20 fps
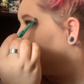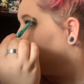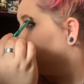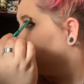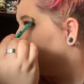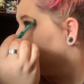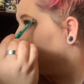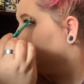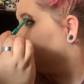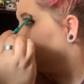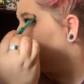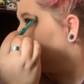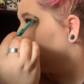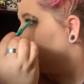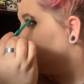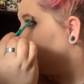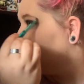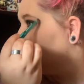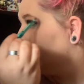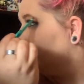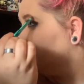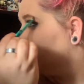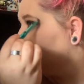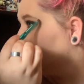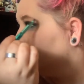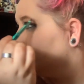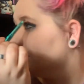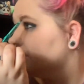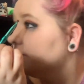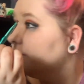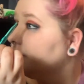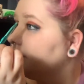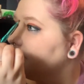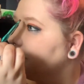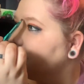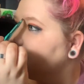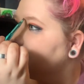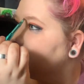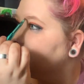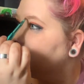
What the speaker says: Like the tail gets real sparse